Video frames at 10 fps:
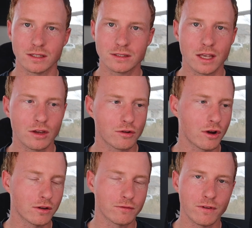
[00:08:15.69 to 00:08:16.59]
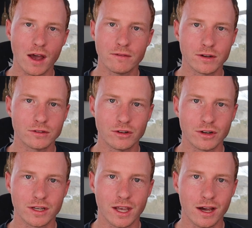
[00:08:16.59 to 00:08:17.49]
Let's say you grow your
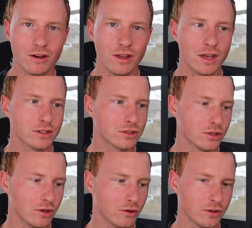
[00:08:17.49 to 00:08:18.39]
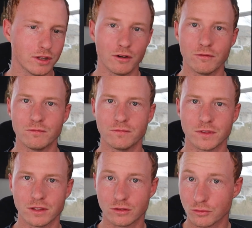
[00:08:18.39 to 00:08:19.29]
$500 account to,
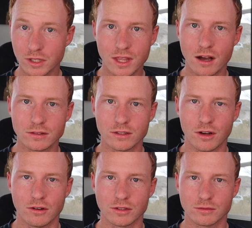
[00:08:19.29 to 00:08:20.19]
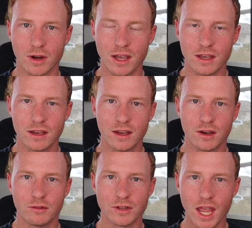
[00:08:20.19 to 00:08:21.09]
$3,000, right?
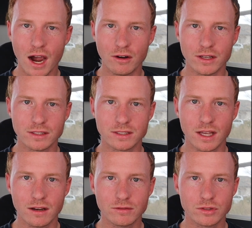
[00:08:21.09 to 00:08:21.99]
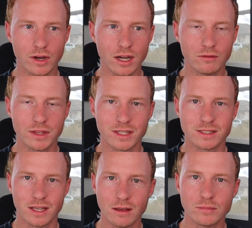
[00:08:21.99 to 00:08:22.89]
Well, now instead of trading with the
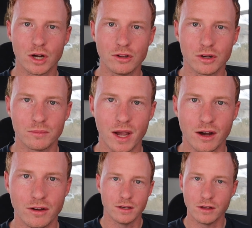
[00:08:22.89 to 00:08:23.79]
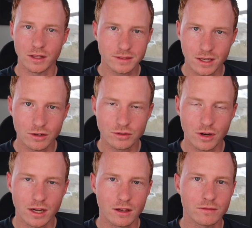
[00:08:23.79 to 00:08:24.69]
same dollar amount, let's say you're
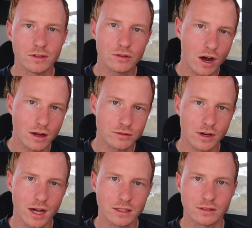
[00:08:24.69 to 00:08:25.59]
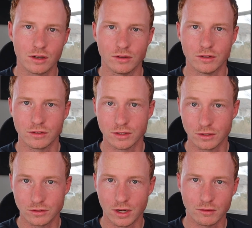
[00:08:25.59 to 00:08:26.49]
trading a few contracts, so you're
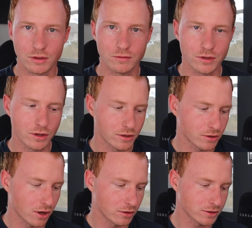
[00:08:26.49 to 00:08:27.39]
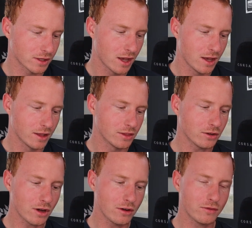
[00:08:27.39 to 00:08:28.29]
still trading with a few $100s.
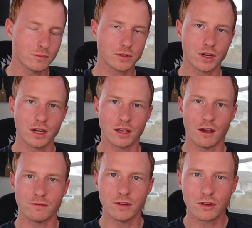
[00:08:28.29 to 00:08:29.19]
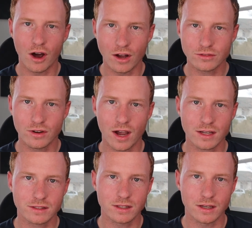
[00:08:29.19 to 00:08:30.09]
They'll go from trading a few
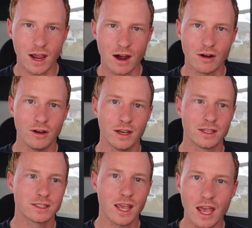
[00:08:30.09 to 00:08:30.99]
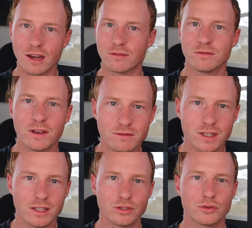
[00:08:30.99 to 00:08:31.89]
contracts to now 10,
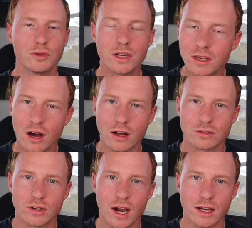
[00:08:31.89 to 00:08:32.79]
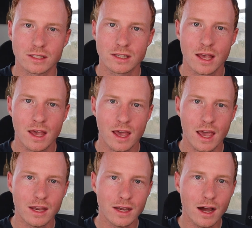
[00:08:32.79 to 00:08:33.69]
15, 20 contracts.
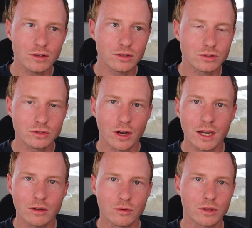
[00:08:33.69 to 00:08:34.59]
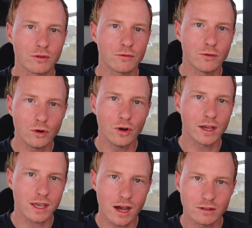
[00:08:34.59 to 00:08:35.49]
And now they're trading with their full
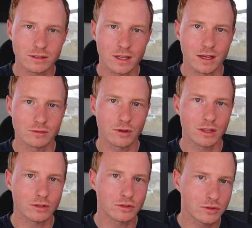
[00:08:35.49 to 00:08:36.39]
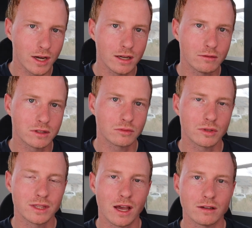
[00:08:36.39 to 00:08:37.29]
account size, right? They're trading with
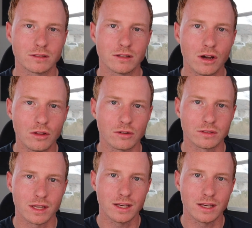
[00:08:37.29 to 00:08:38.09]
$3,000.